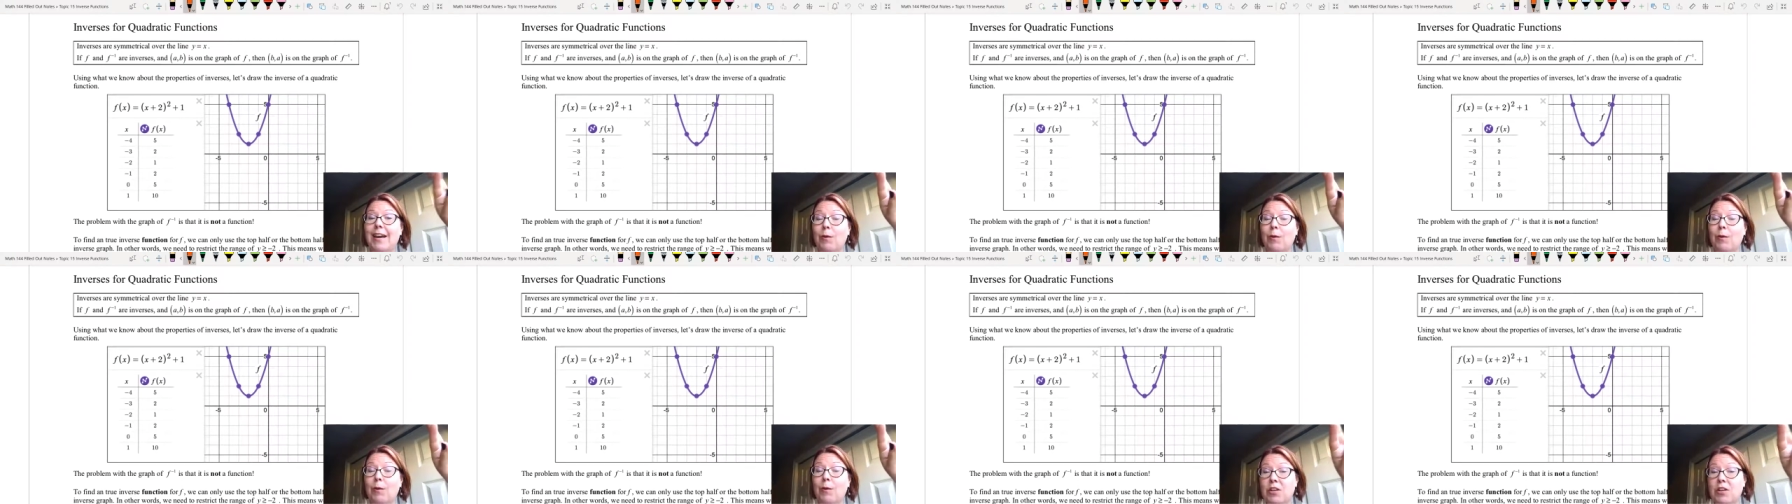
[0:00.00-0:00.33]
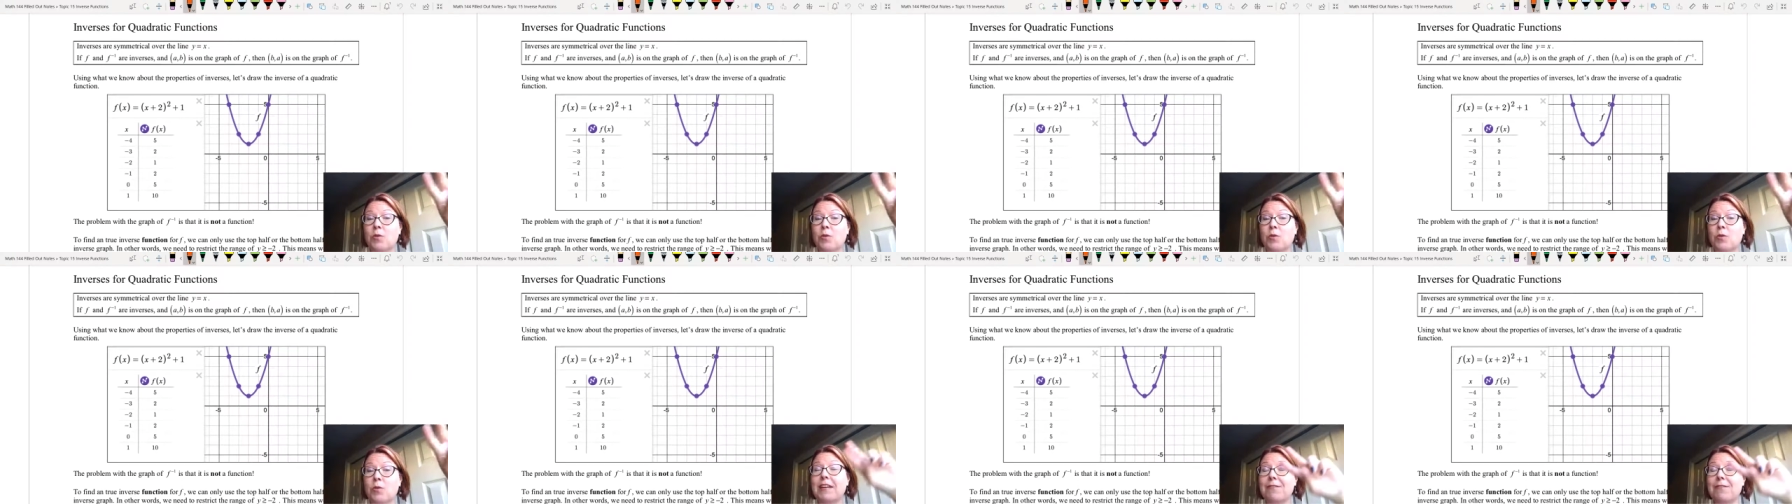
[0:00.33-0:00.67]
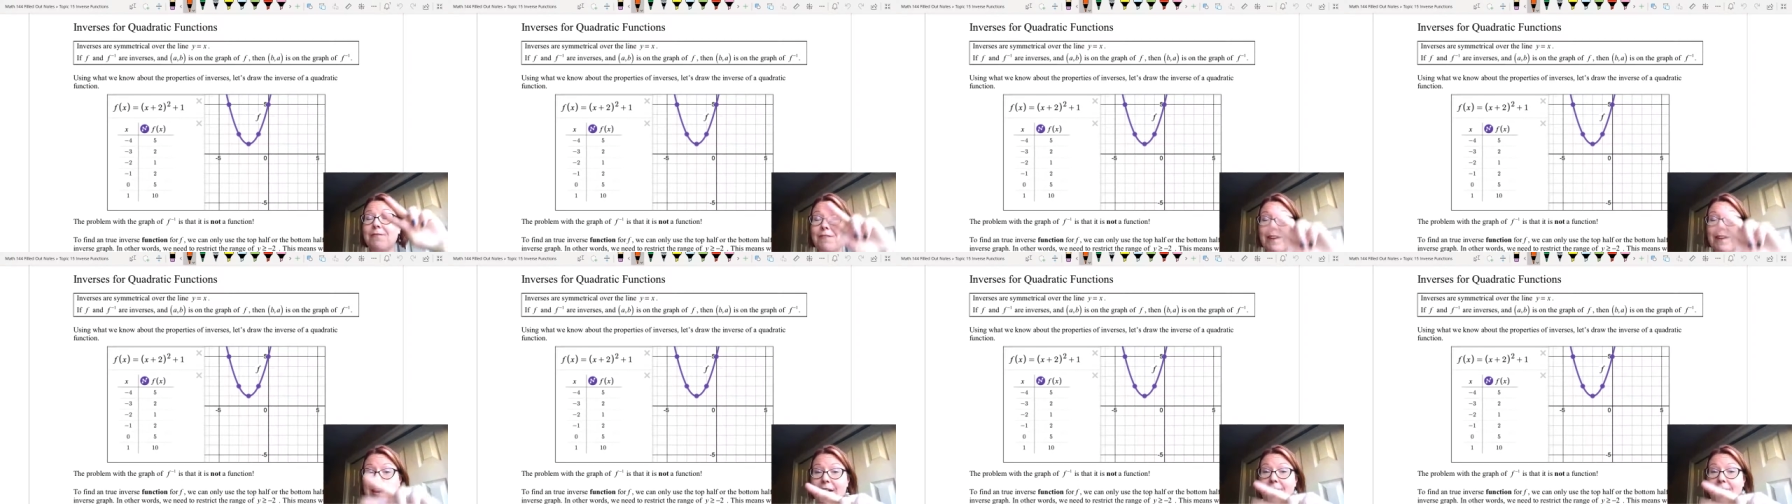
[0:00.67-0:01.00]
and we know that
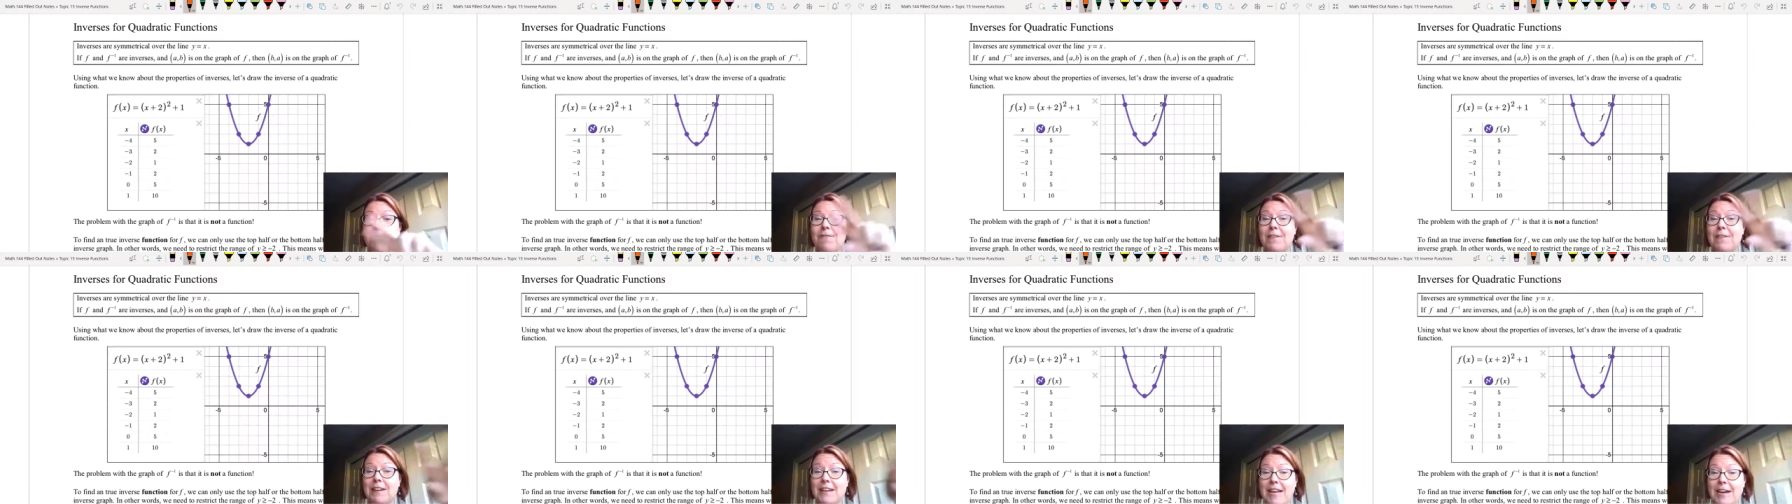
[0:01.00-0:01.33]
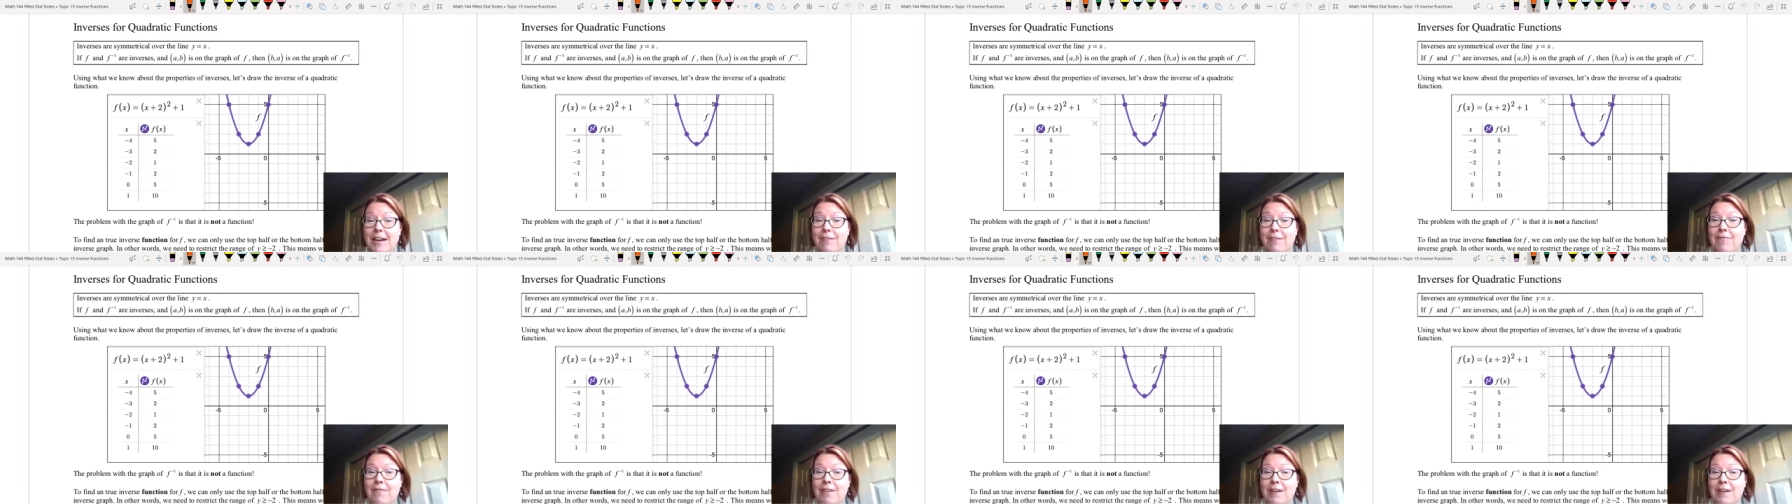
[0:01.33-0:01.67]
if f and f